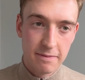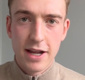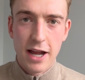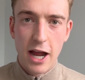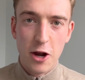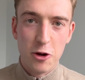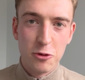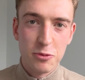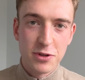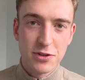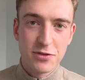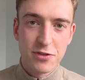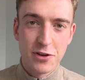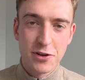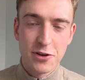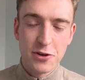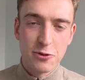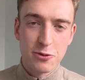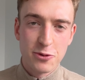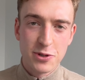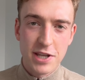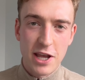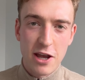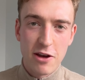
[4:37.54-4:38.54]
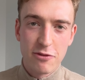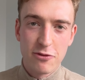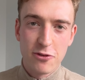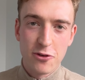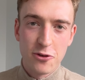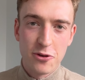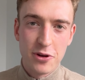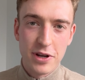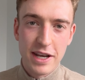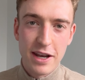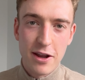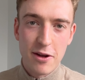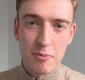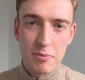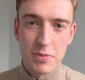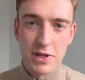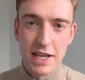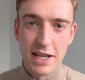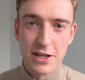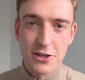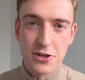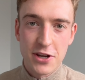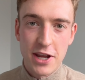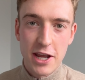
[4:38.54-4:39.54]
I hope this video was helpful and
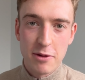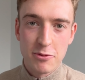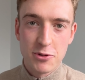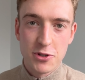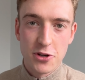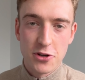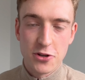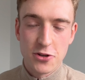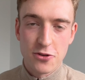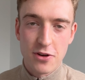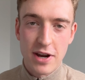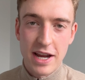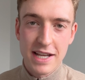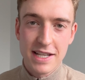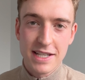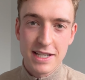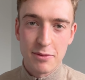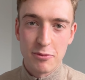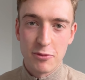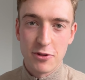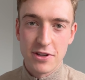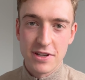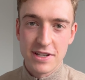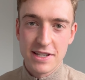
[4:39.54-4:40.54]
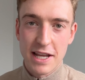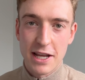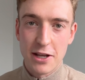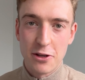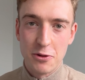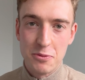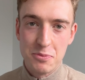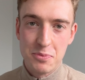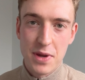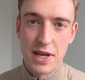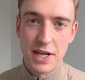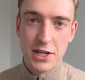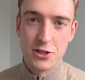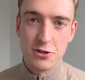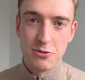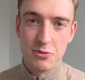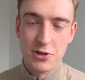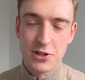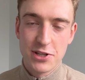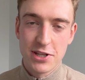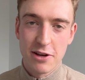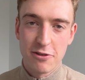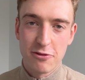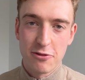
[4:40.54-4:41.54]
potentially helped you address some of the cycling pains you've been
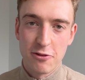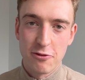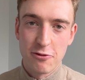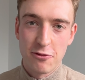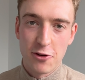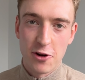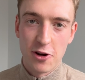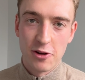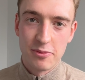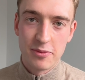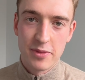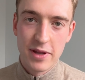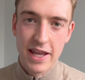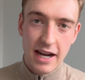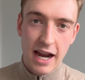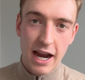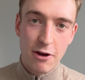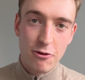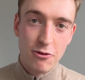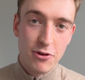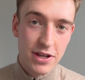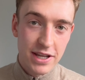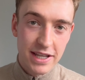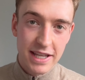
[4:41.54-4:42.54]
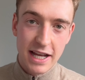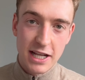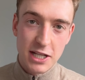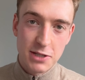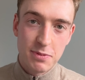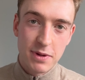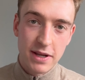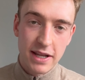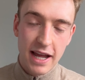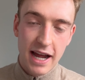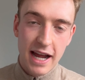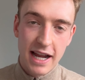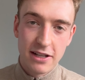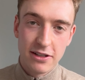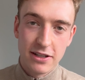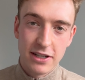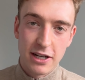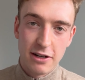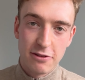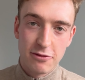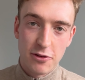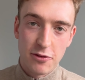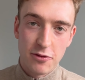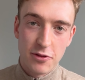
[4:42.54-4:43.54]
suffering from. I really can't speak highly
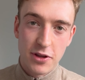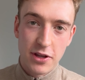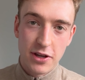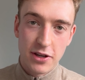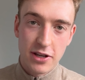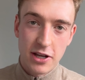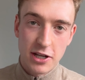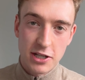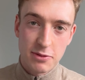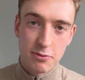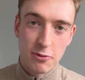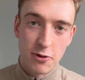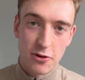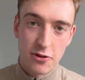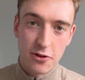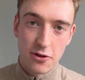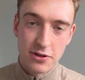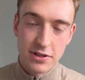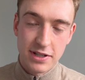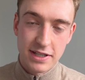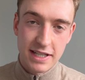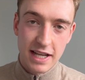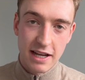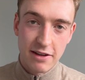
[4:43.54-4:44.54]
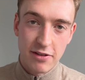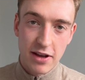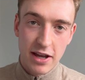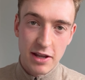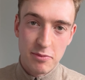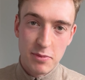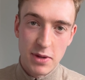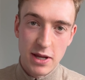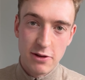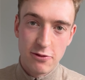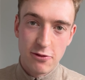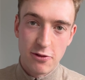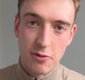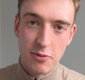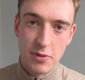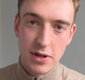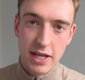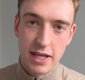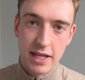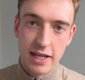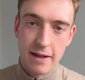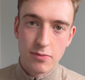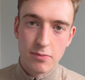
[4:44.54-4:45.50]
enough of the custom orthotics I've had made for me.